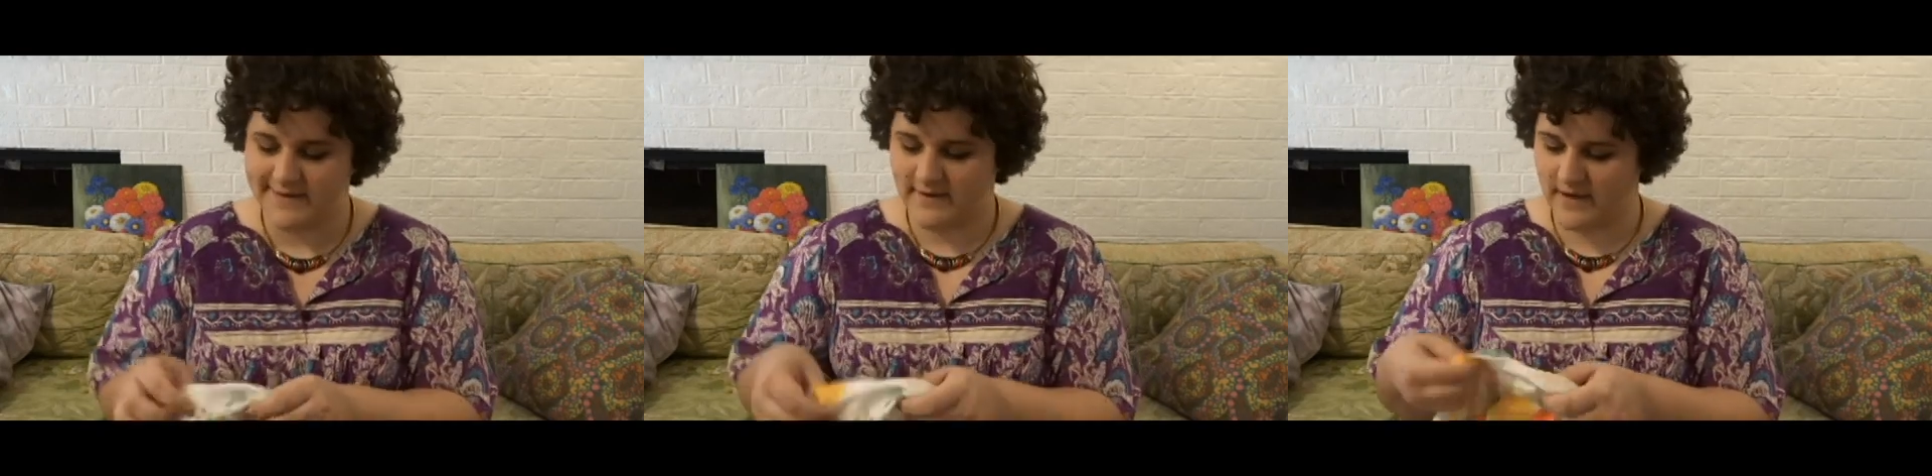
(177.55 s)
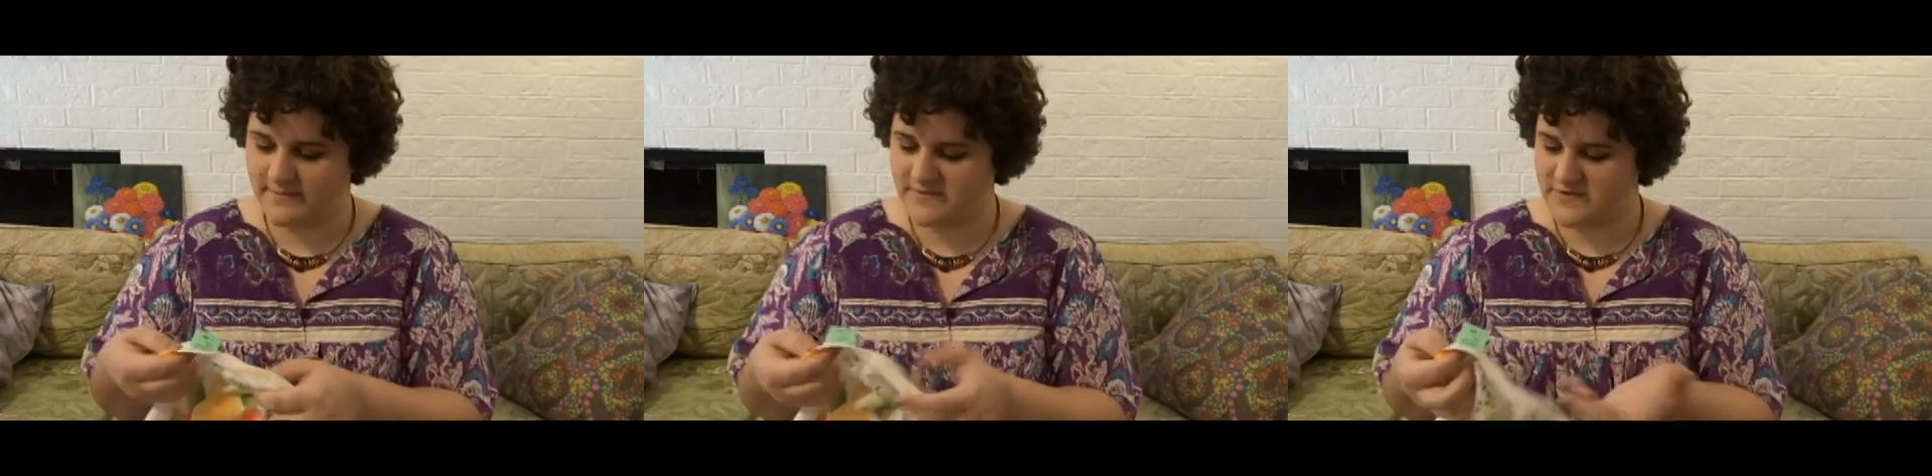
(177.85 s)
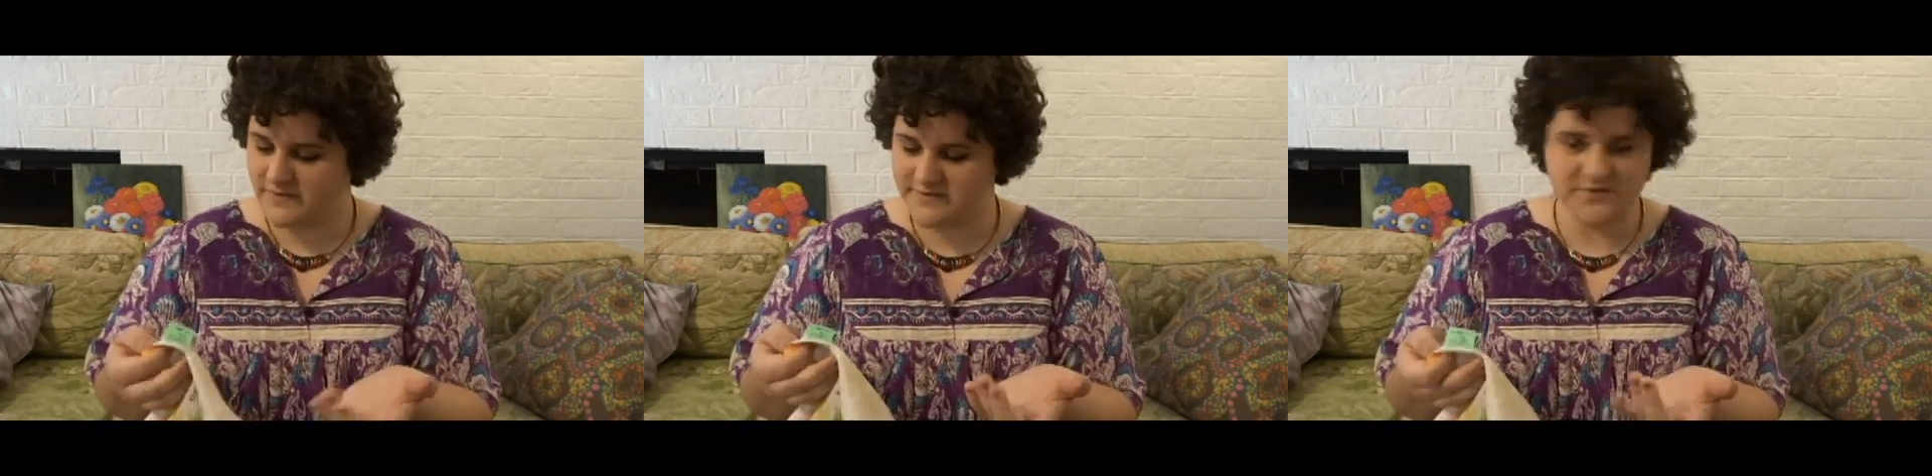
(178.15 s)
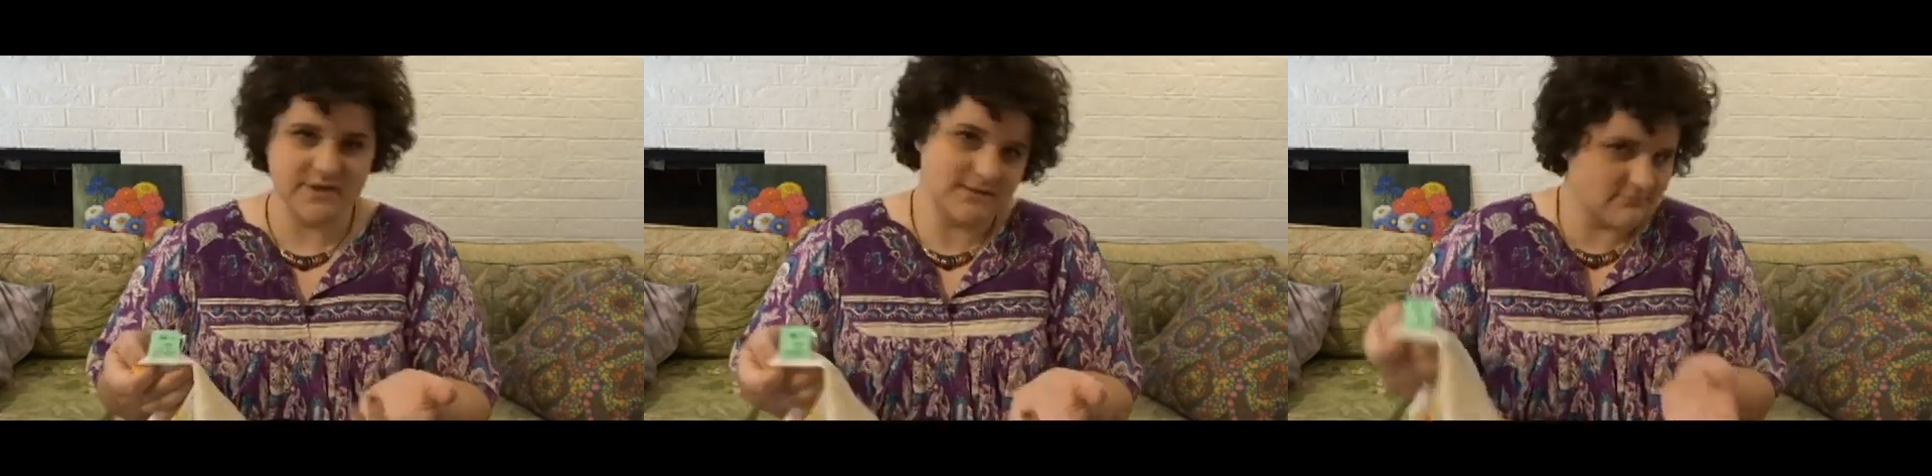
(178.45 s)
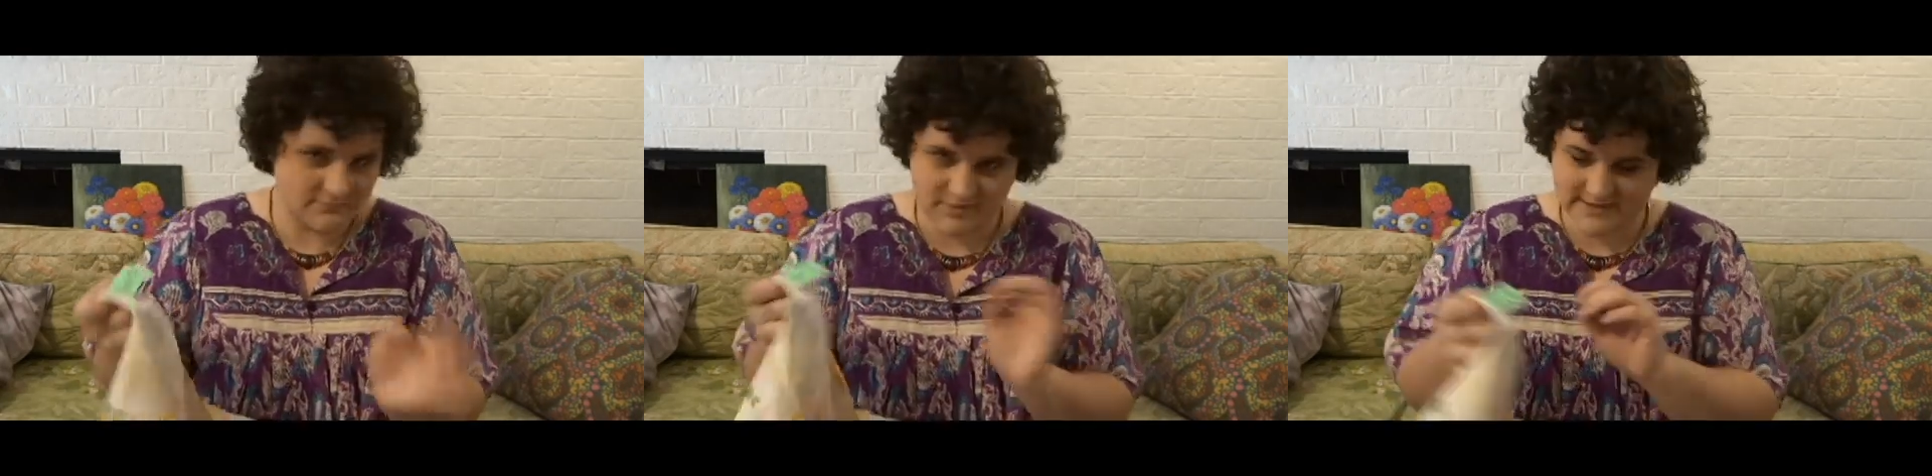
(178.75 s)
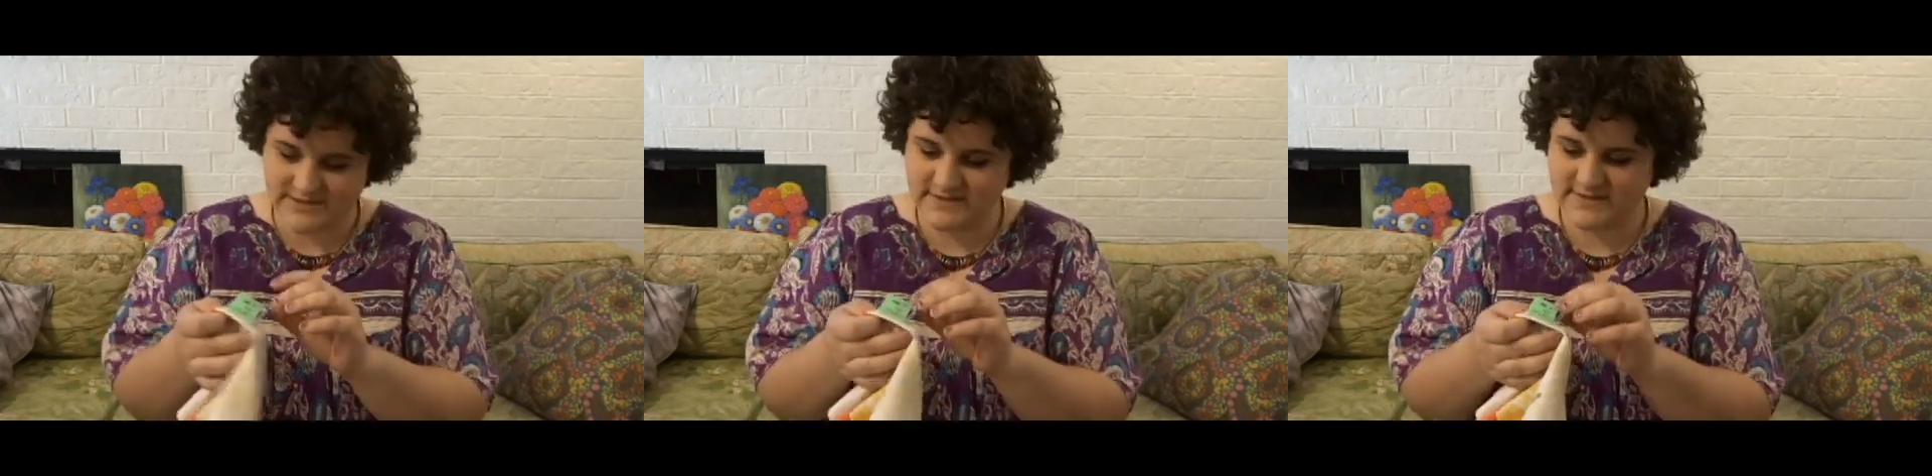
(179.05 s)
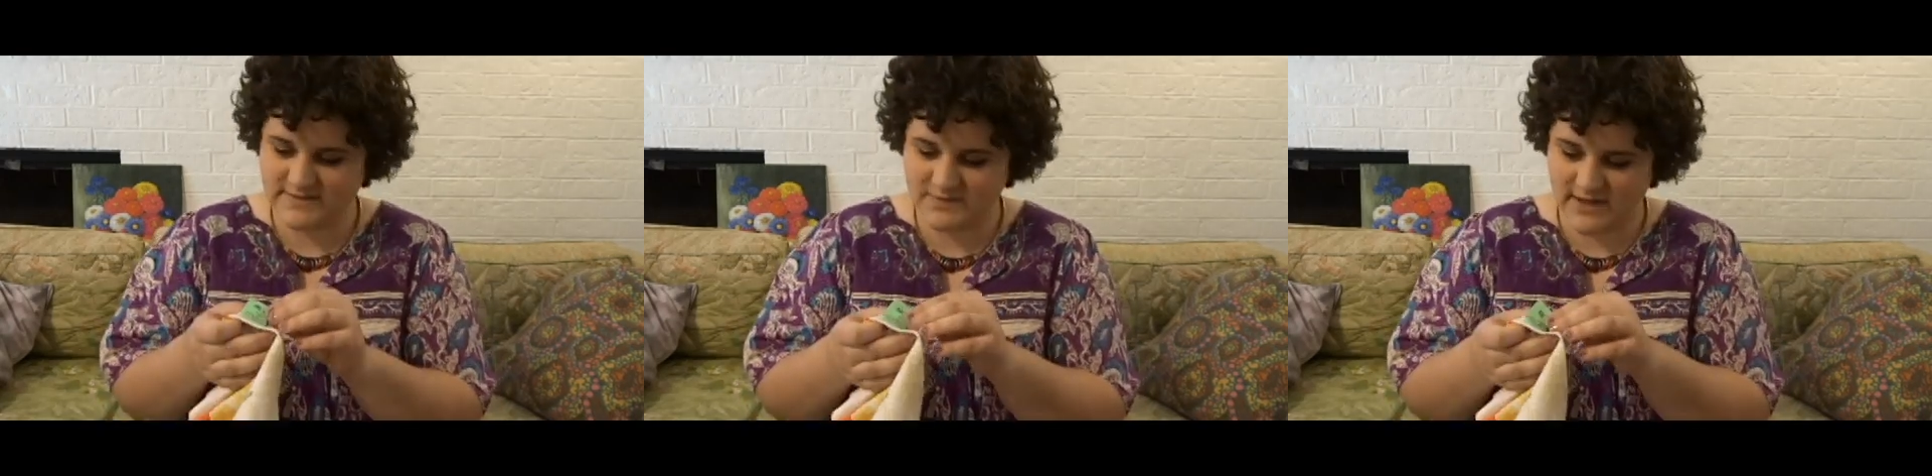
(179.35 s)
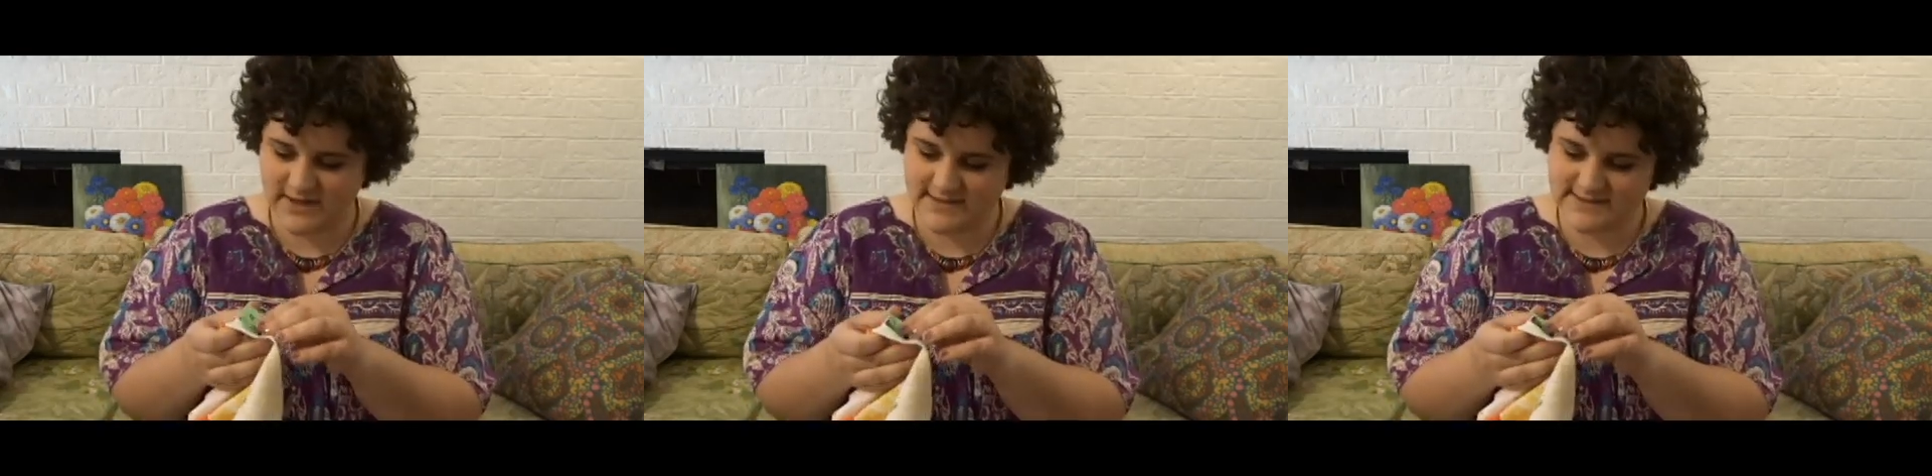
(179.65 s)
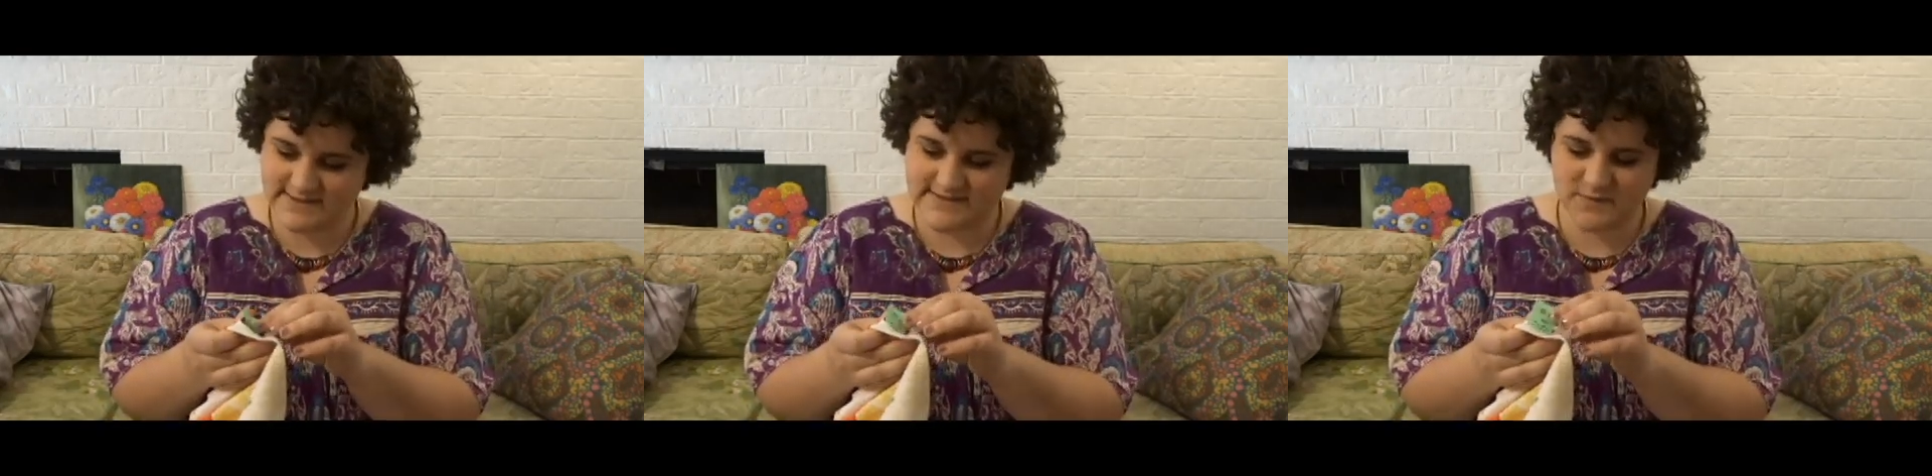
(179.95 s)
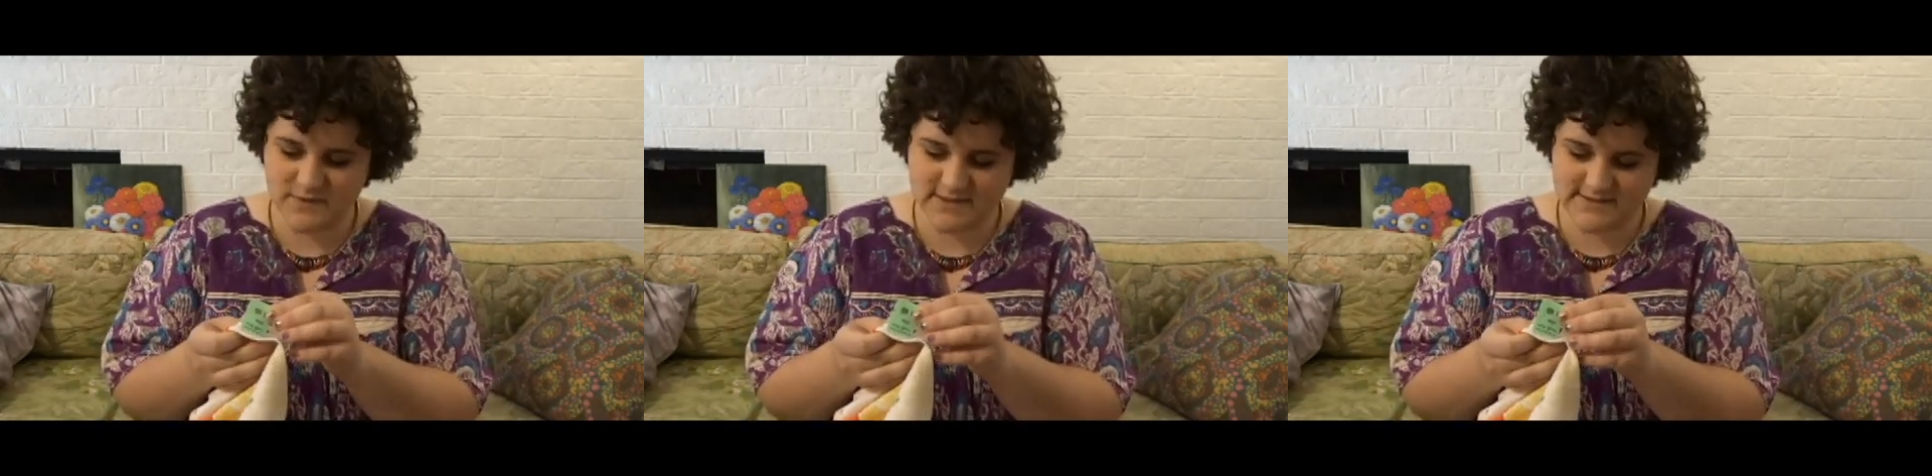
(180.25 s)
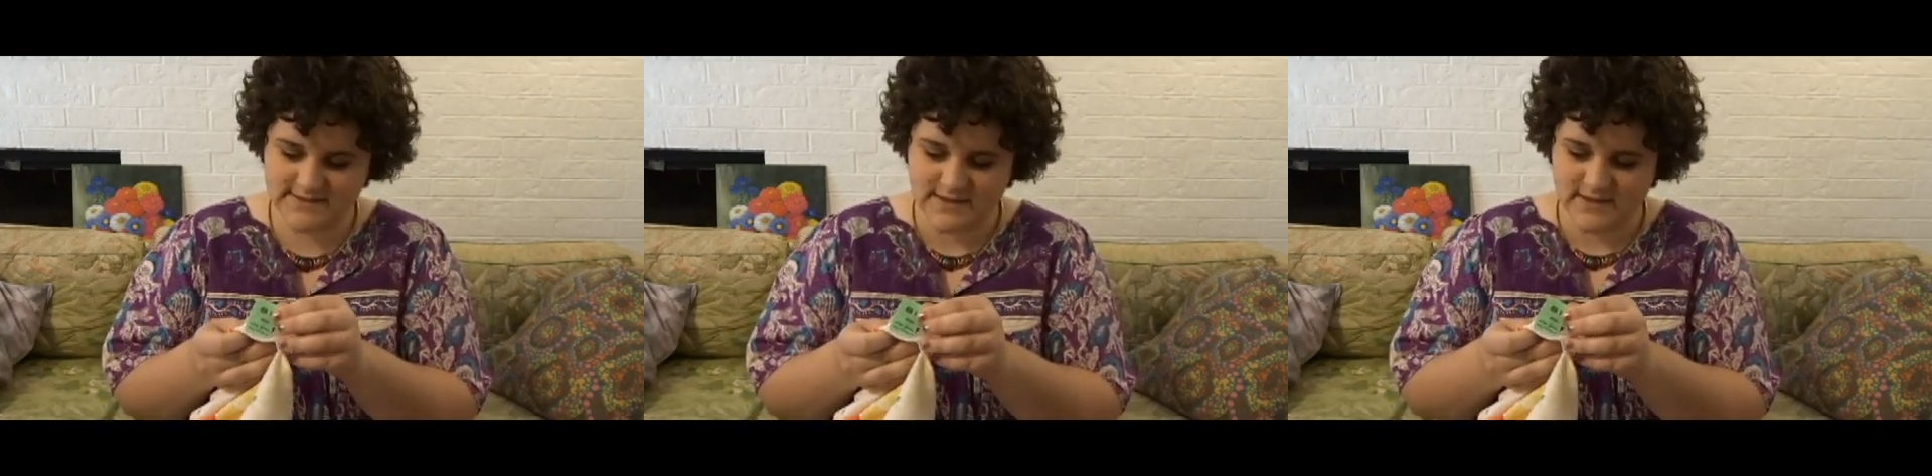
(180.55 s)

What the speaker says: So I was really pleasantly surprised. This was